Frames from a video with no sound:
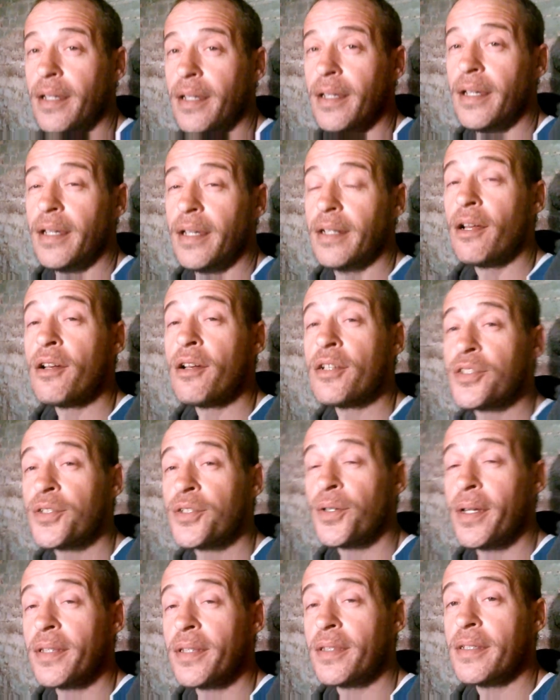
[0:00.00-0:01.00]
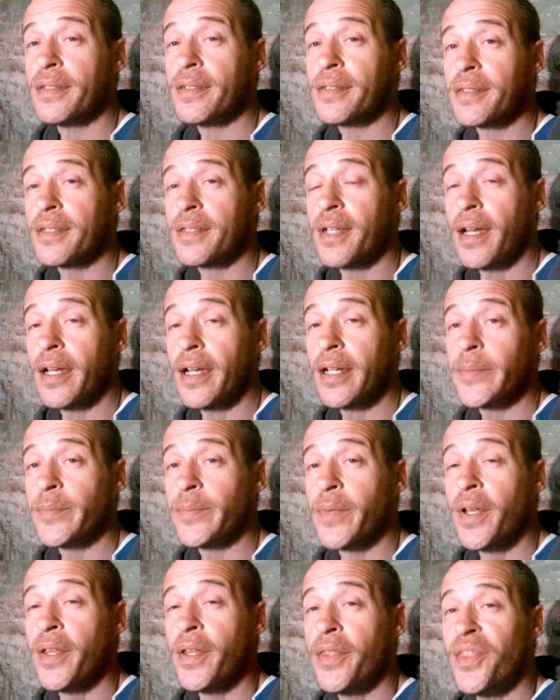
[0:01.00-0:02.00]
And also at this time,
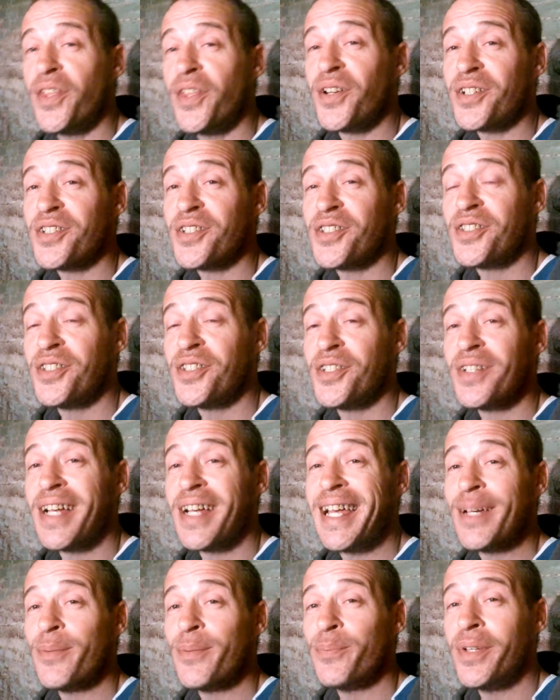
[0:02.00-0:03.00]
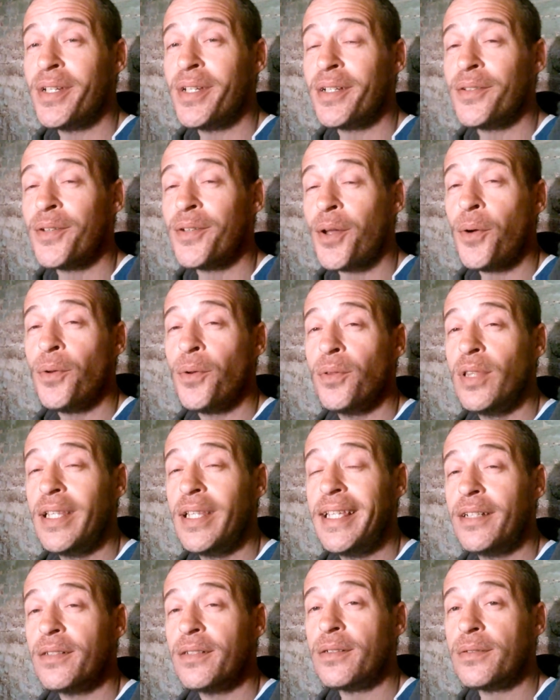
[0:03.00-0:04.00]
there still had been no
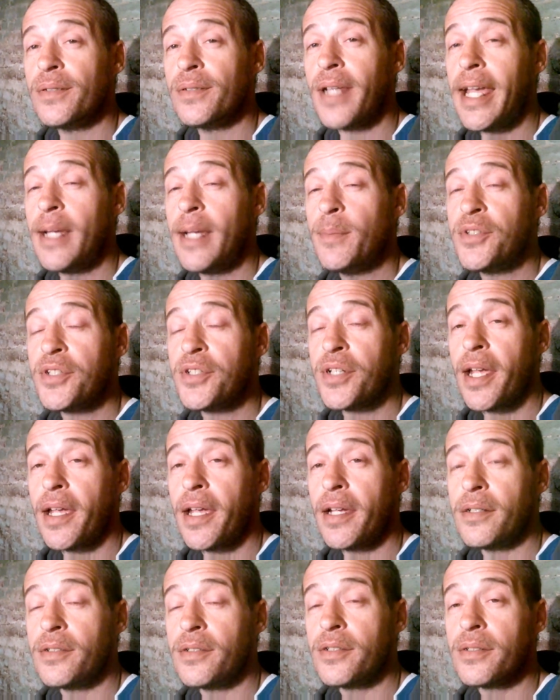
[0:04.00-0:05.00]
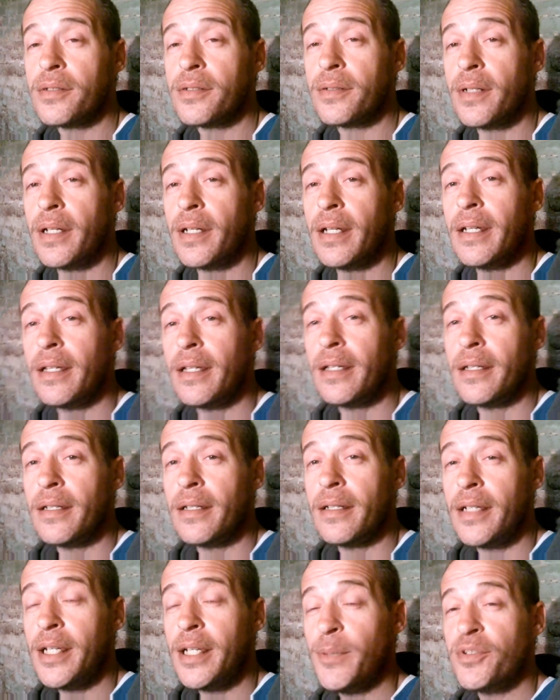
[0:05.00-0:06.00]
legal name change.
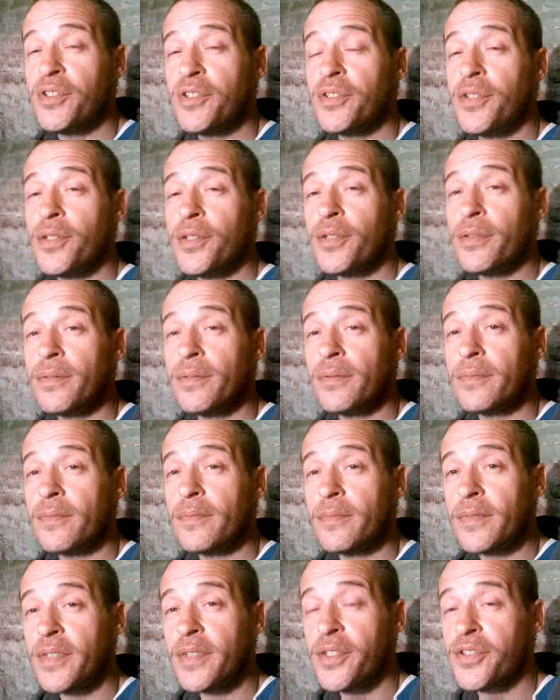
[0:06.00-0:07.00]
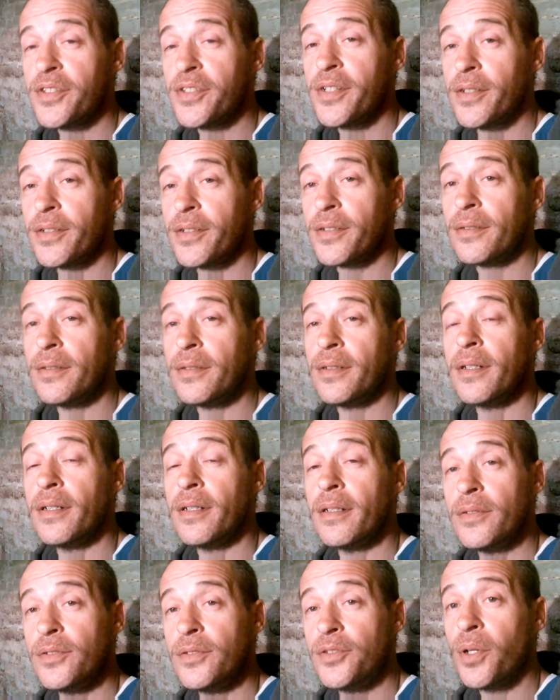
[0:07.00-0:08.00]
He was still considered
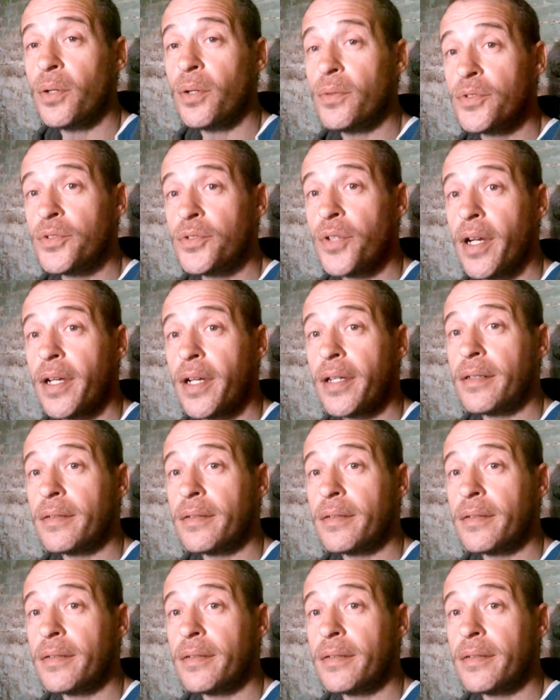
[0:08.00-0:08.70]
Joel Drain.